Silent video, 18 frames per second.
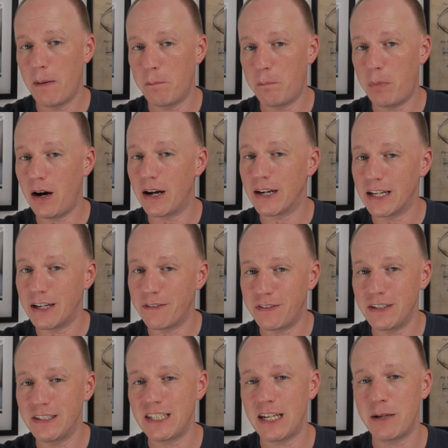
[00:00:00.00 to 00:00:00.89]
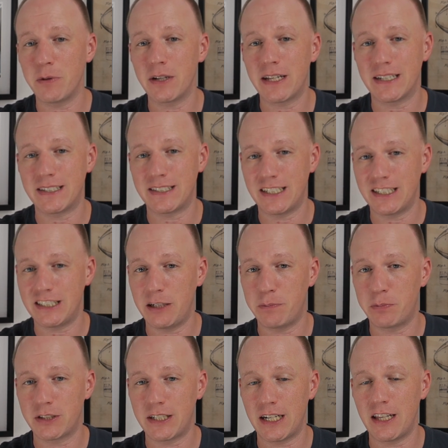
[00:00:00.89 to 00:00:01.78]
But if he's able to get
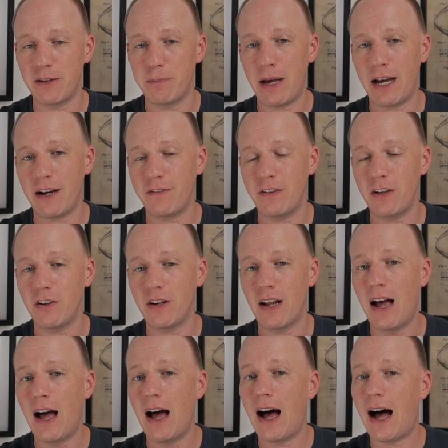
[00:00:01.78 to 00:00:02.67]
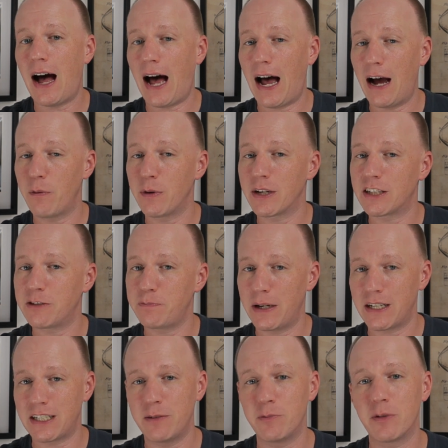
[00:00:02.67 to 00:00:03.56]
60% of the backfield, I would
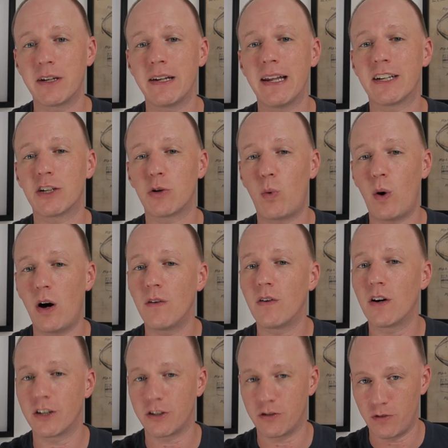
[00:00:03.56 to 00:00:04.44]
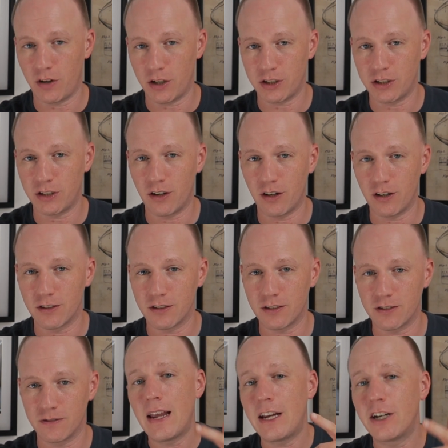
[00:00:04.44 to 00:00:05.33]
expect him to get 1,200 rushing
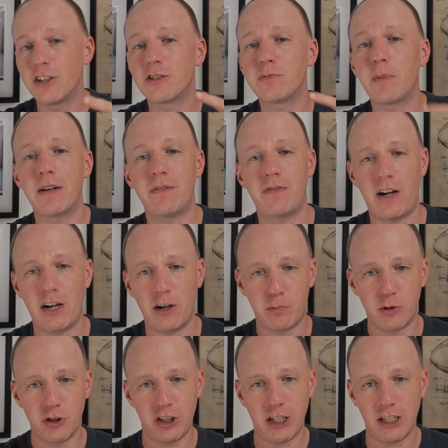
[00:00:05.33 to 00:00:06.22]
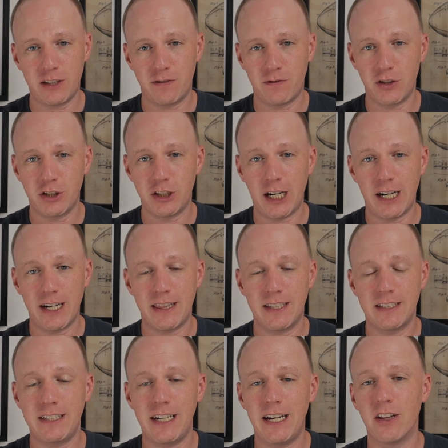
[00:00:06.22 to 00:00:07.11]
yards. Here's my final projection for
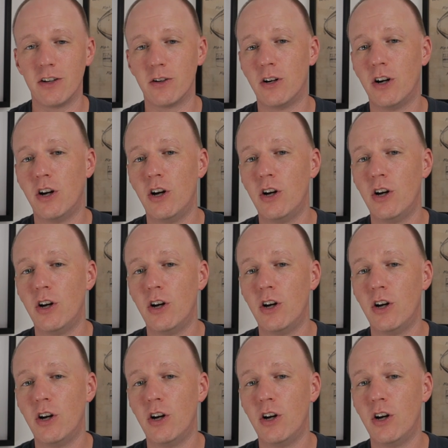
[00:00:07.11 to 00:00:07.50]
Jonathan Taylor.